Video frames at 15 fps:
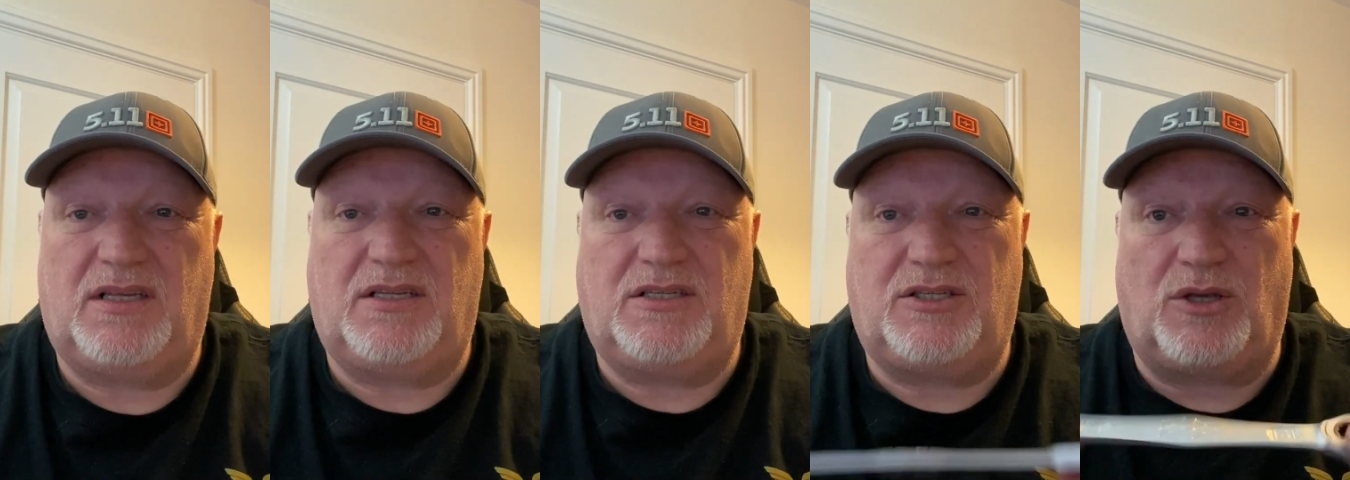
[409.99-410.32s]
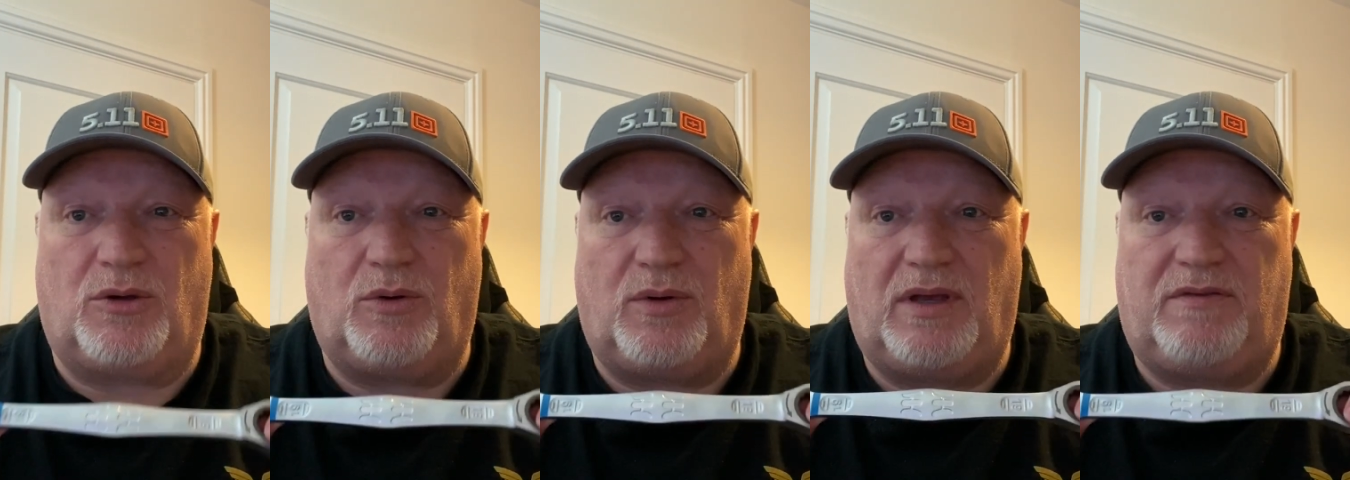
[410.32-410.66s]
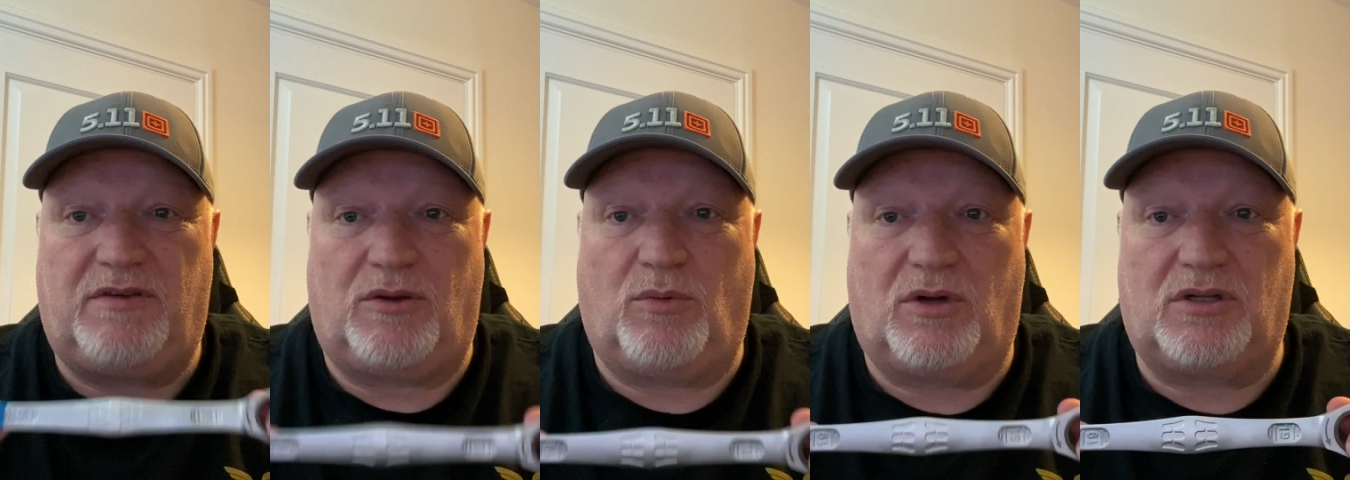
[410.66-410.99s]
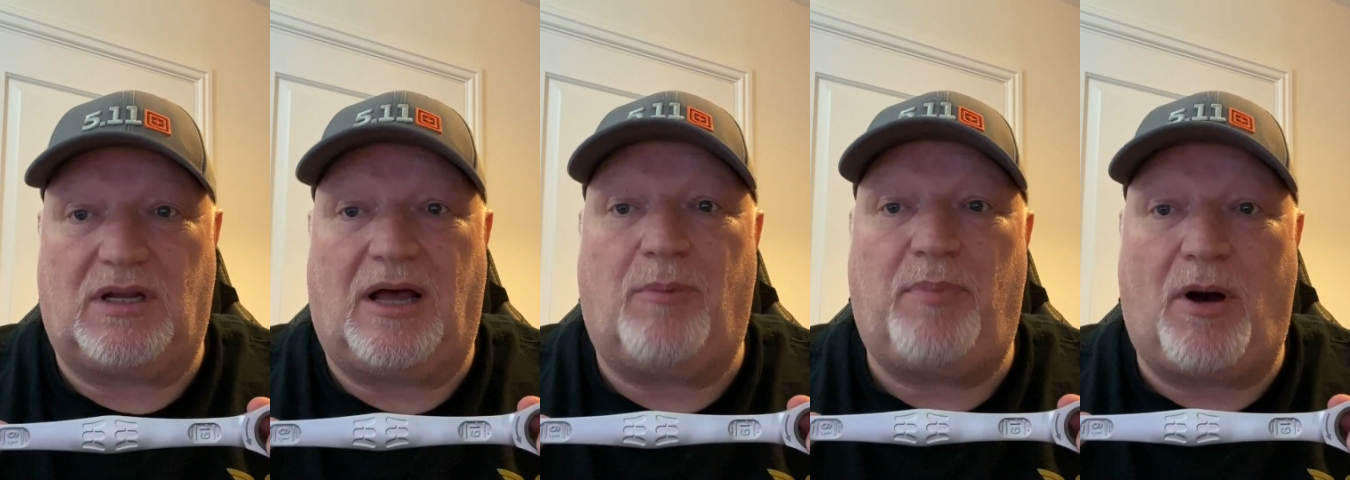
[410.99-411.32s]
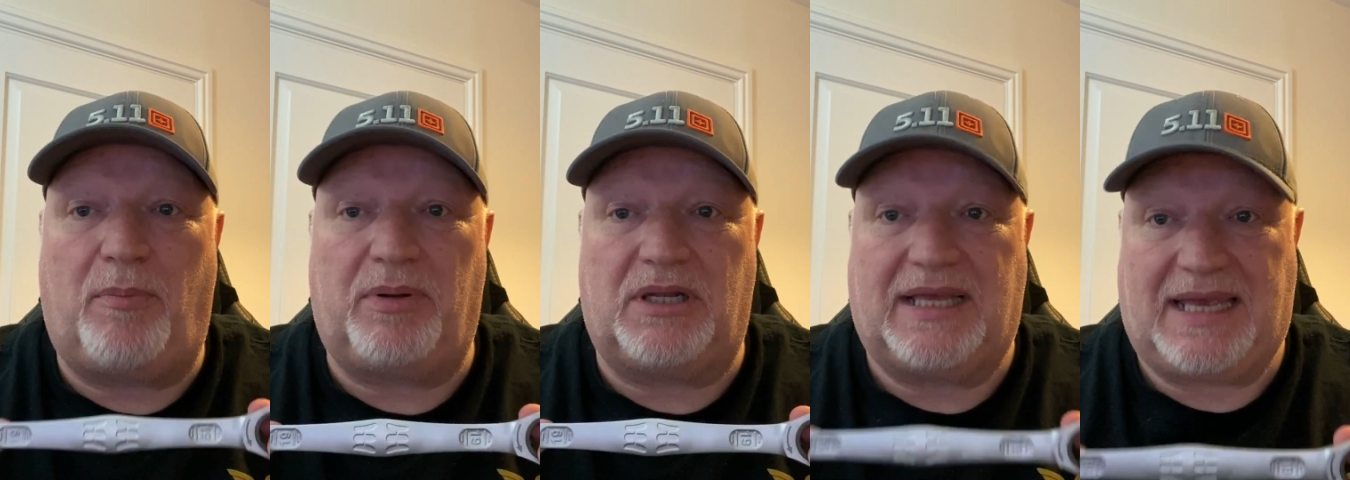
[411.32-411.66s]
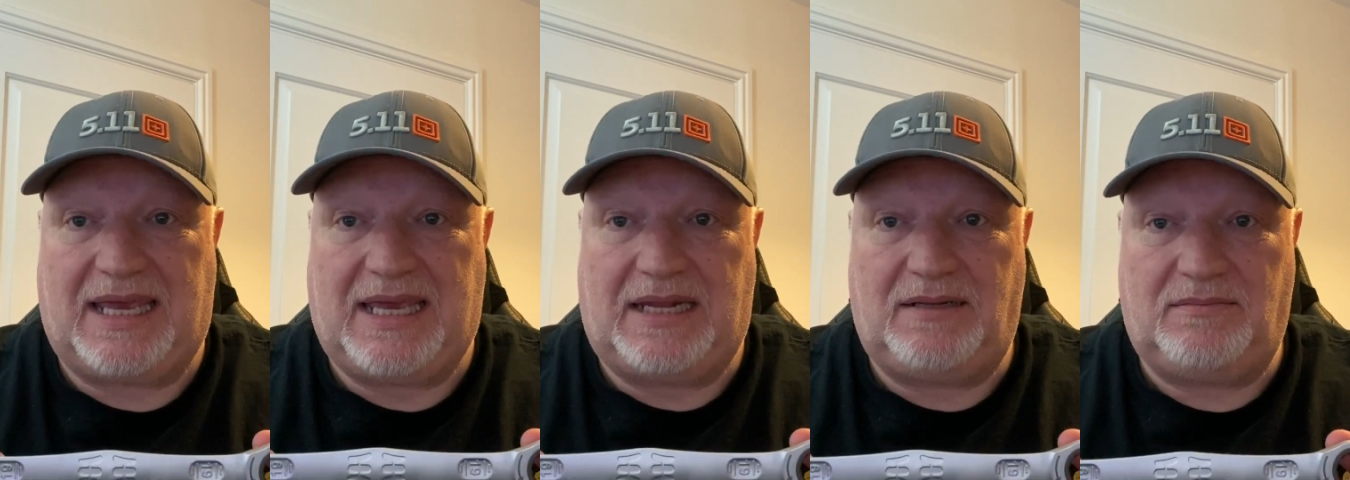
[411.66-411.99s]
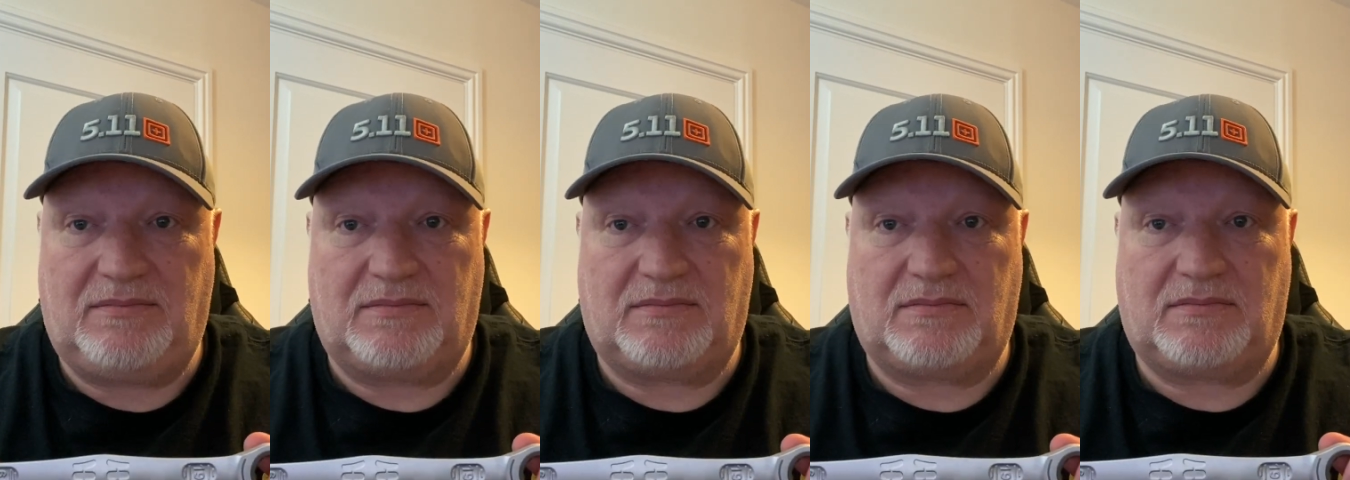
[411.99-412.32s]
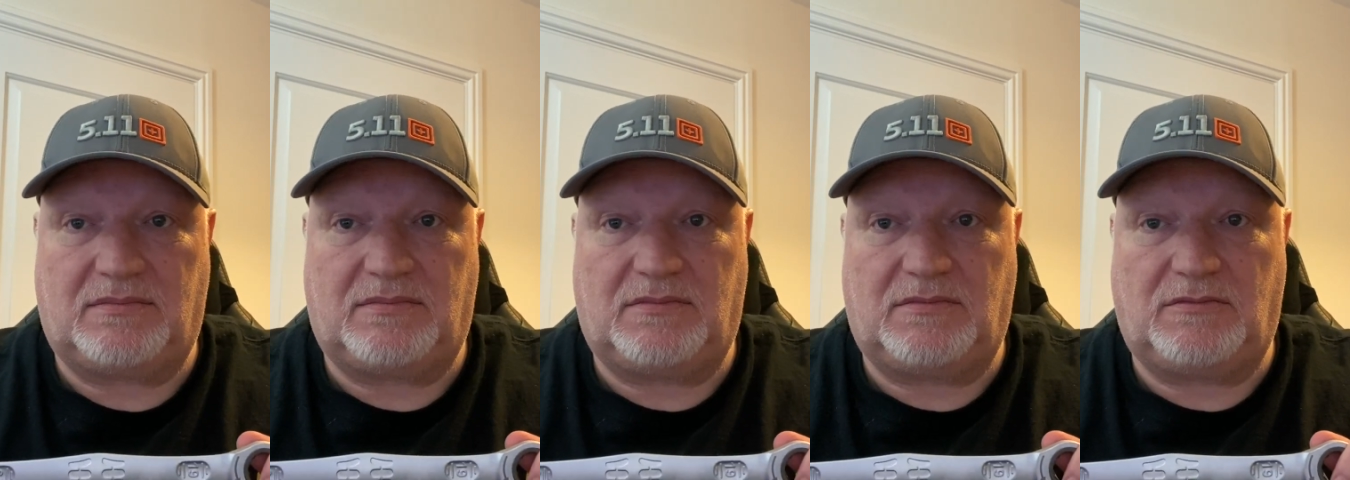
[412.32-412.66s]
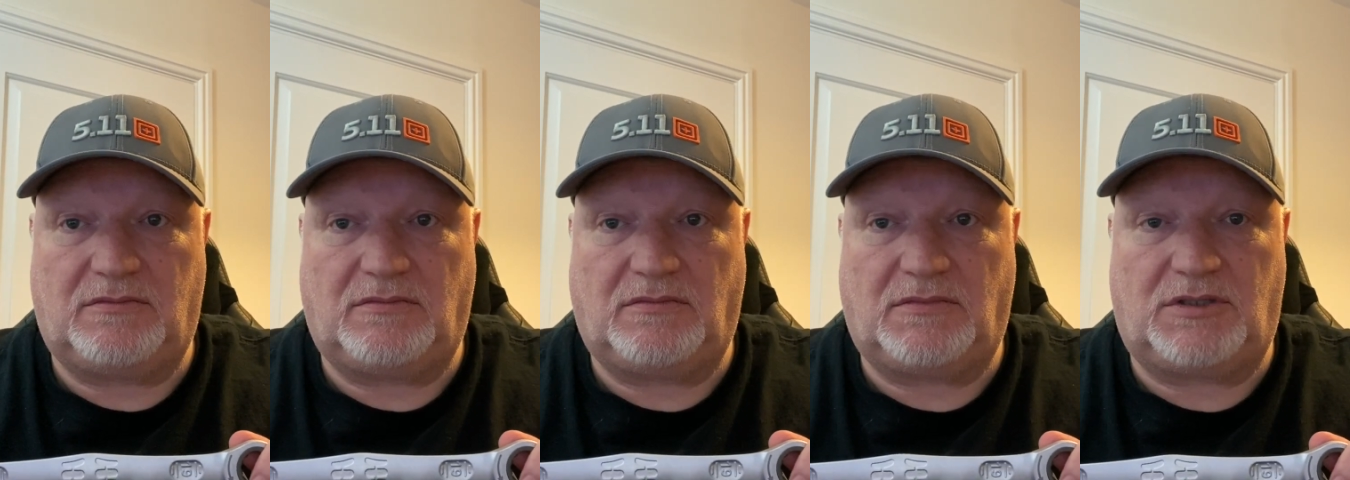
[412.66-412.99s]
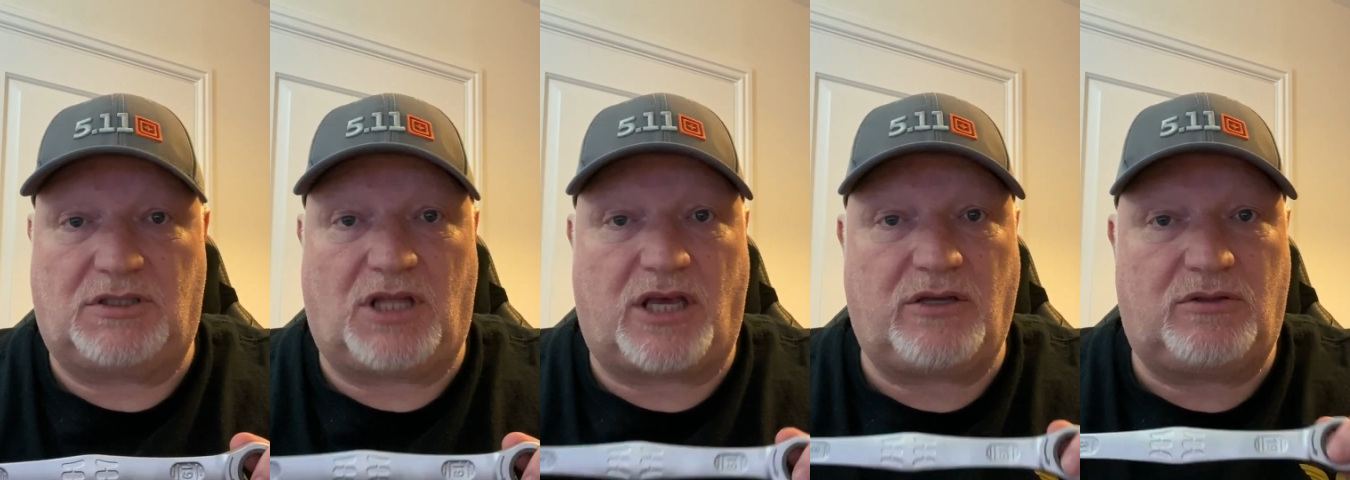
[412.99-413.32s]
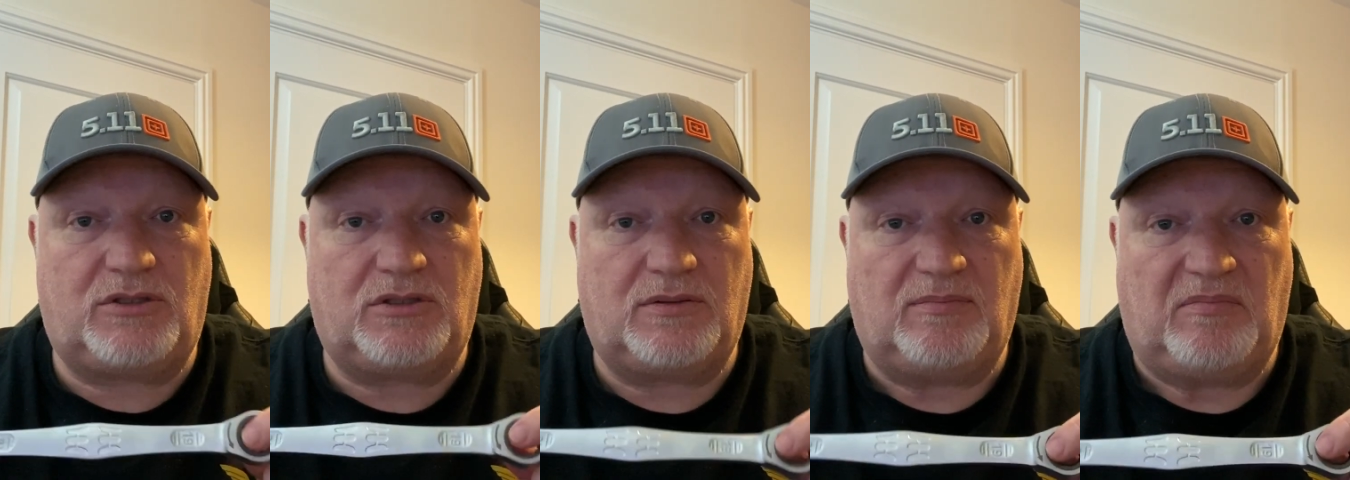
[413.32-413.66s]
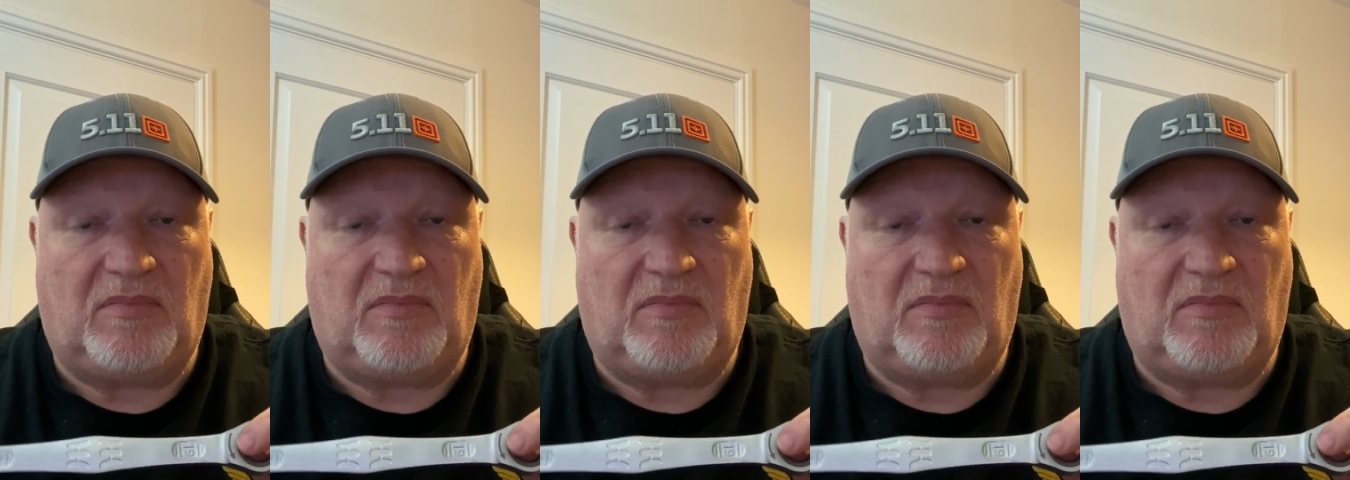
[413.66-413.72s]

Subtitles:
So if you want, I'll pop a link in to those.